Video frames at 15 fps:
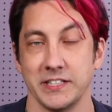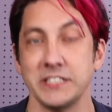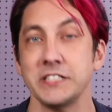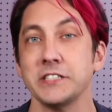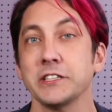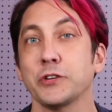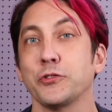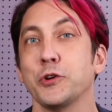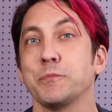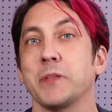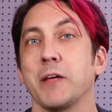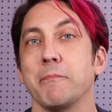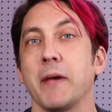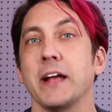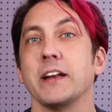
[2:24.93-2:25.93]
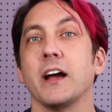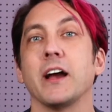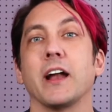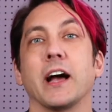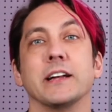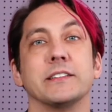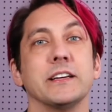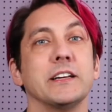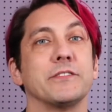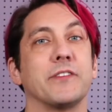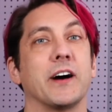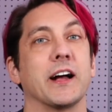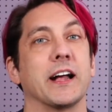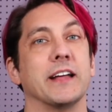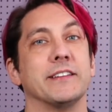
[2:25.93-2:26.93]
This is a group that may not
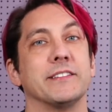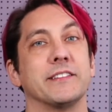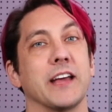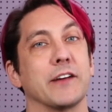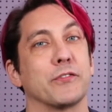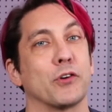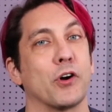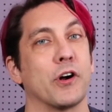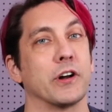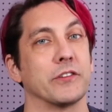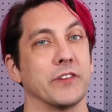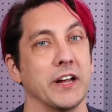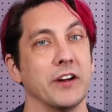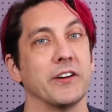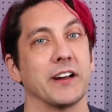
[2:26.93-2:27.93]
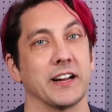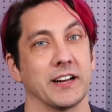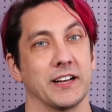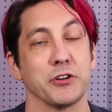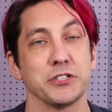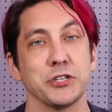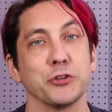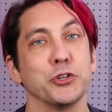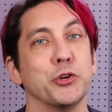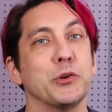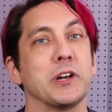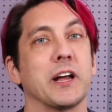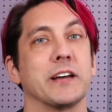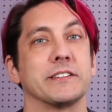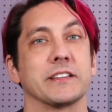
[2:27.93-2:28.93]
identify as deaf or hard of hearing, but are still
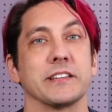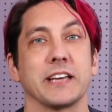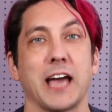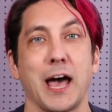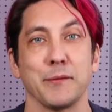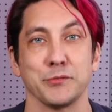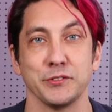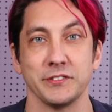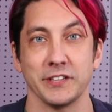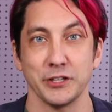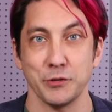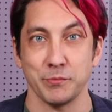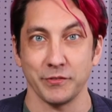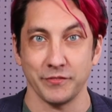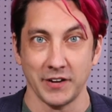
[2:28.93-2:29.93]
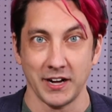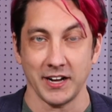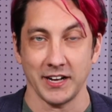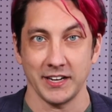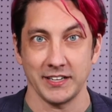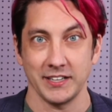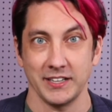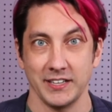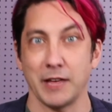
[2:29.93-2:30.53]
utilizing the captions that you provide.